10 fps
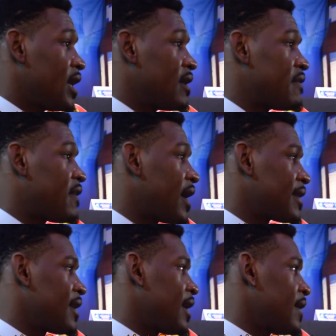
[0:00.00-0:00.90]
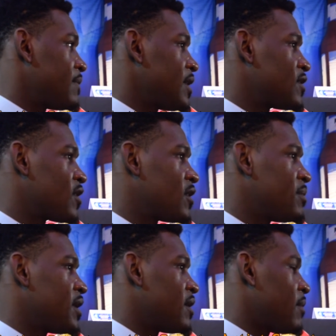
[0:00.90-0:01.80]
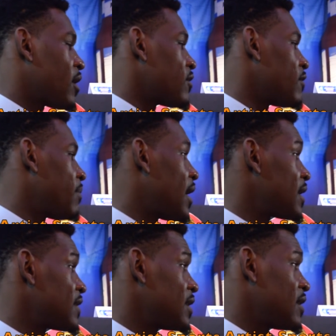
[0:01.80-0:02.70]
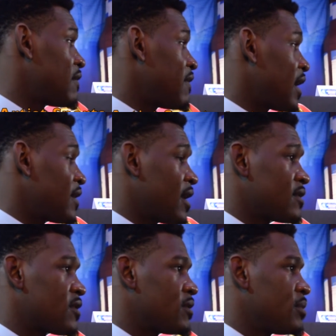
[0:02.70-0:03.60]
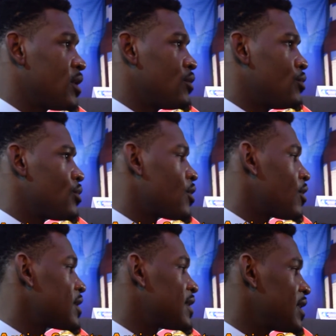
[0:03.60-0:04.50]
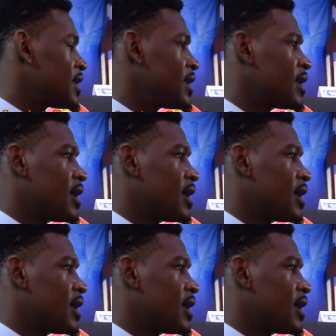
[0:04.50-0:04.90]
And the fact that it's going to be in the Mecca of boxing, and the fact that it's going to be in New York City.